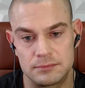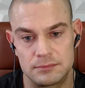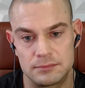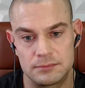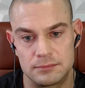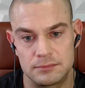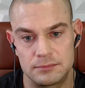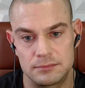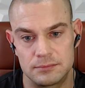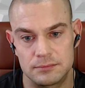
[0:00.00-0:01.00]

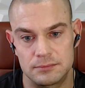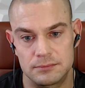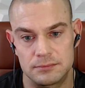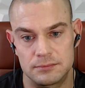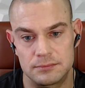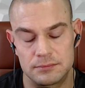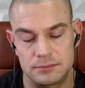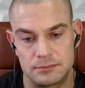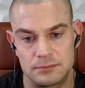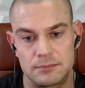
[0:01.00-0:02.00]

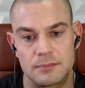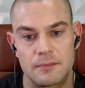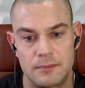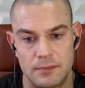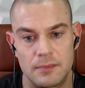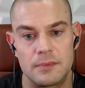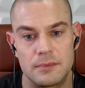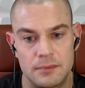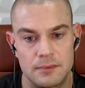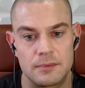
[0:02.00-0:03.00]

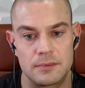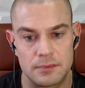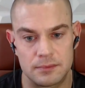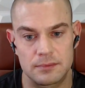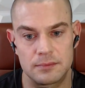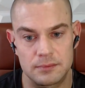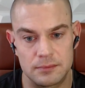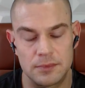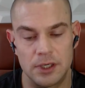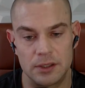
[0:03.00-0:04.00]
This person isn't speaking.